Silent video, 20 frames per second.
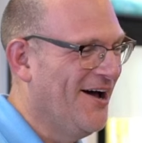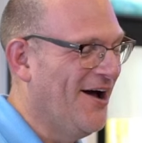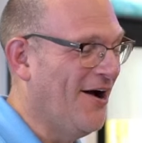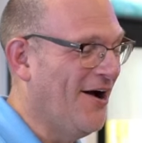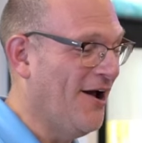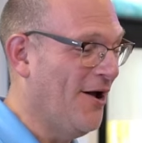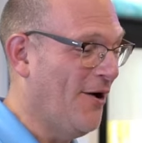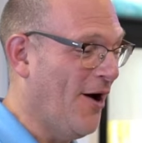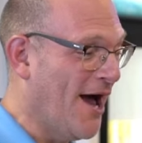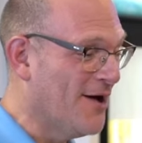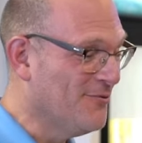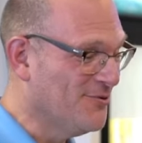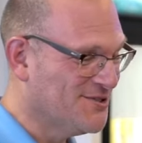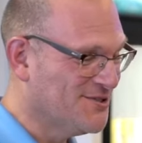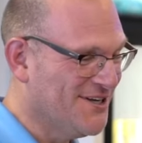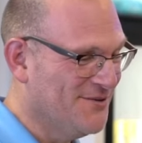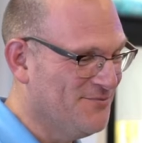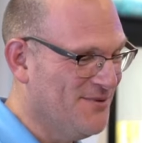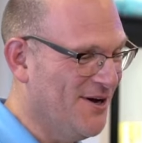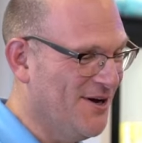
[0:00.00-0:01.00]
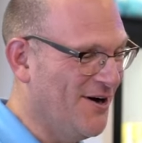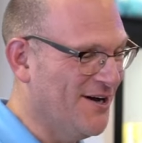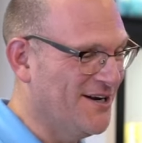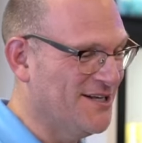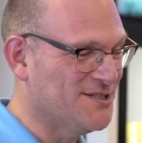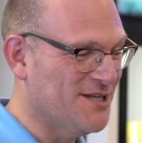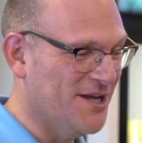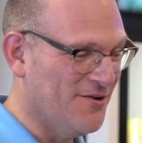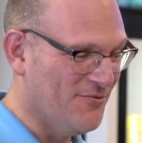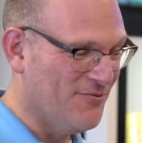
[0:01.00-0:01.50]
All right, I will say, be
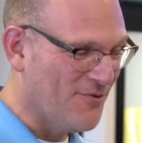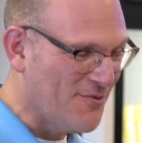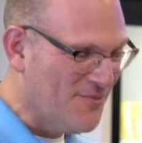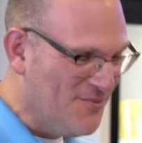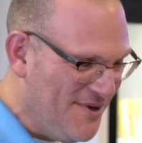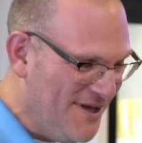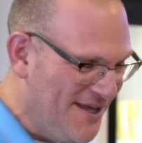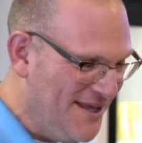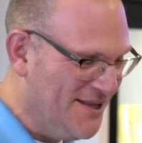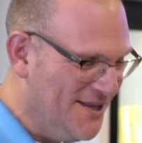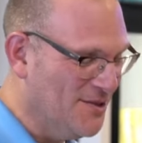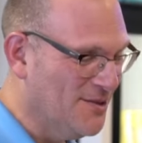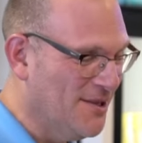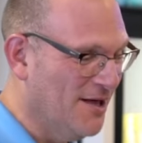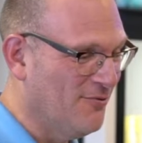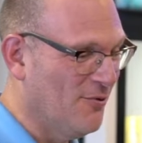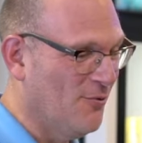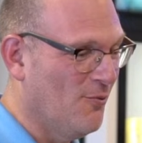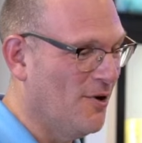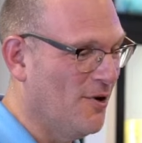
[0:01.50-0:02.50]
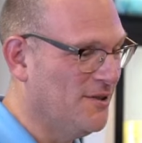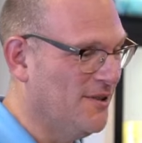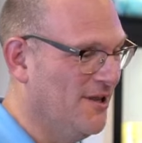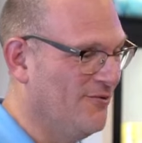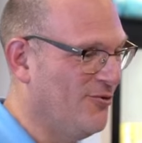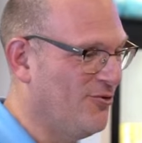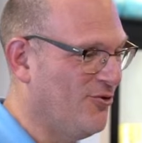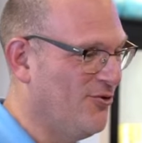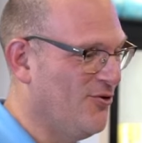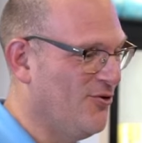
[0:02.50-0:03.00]
honest, for me, level 1,
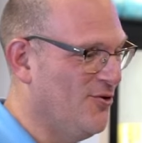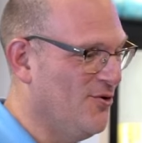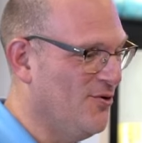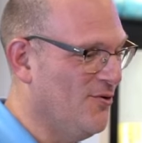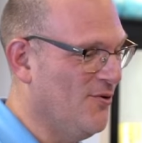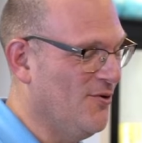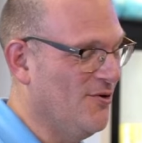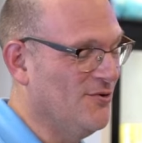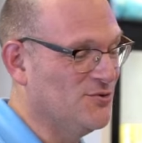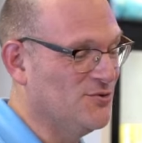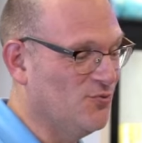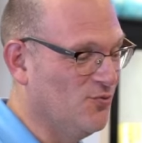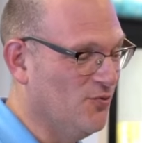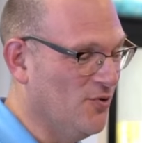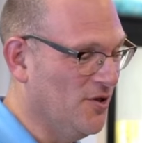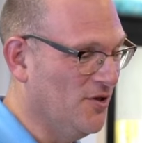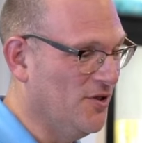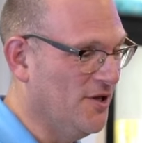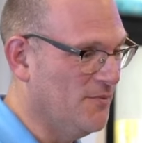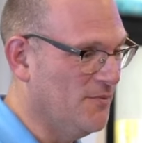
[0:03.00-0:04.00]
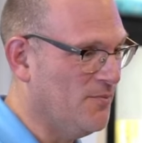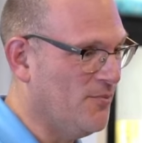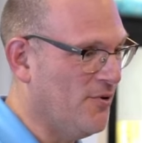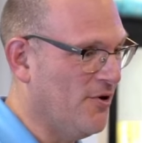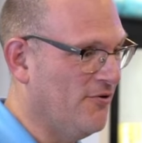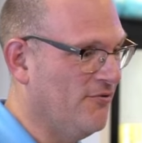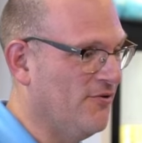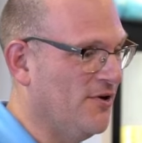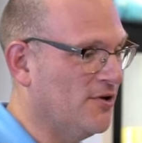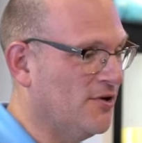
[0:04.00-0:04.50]
level 2 is really
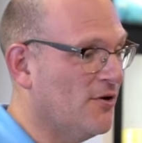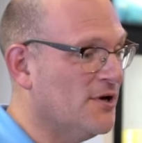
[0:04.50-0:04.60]
perfect.